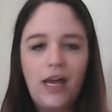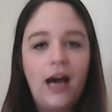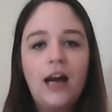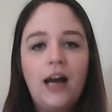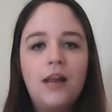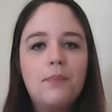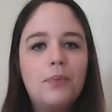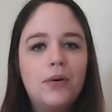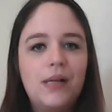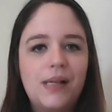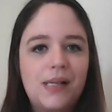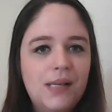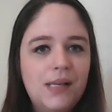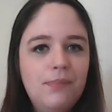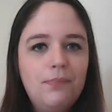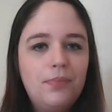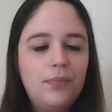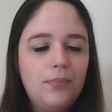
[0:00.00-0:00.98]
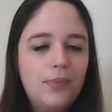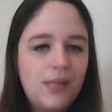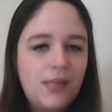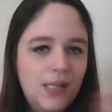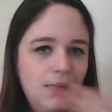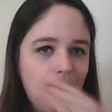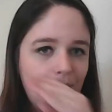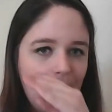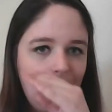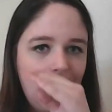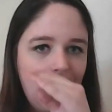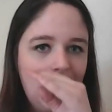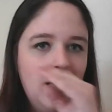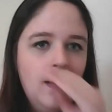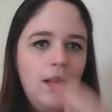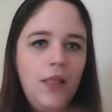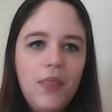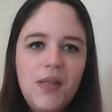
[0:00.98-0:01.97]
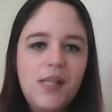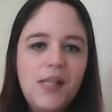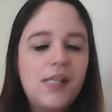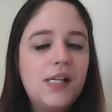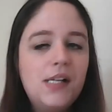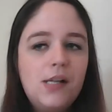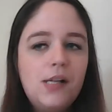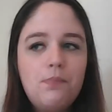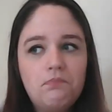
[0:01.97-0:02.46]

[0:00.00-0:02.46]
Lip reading: it pretty simply, this is a